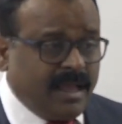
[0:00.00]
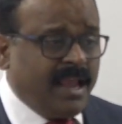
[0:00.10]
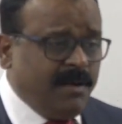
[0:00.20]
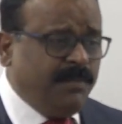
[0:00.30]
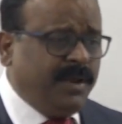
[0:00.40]

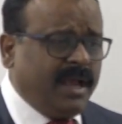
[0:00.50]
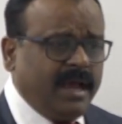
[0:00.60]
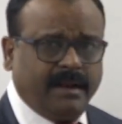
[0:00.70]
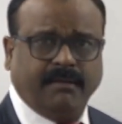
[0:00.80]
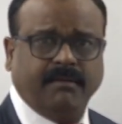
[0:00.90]

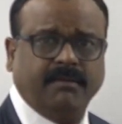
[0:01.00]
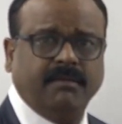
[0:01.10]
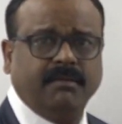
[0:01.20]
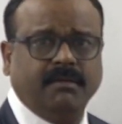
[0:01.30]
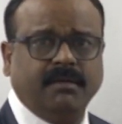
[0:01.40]
NPR
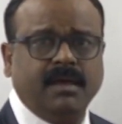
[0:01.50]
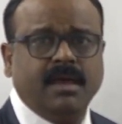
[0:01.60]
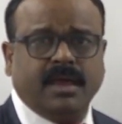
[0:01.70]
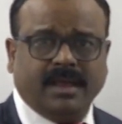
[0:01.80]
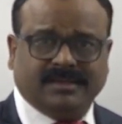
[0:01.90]

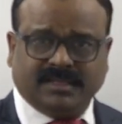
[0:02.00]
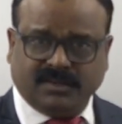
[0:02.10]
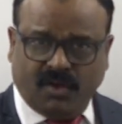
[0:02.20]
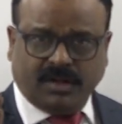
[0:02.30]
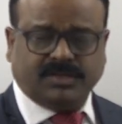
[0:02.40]
is
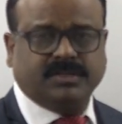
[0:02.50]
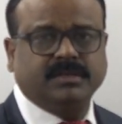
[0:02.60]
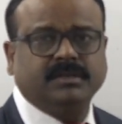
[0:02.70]
not,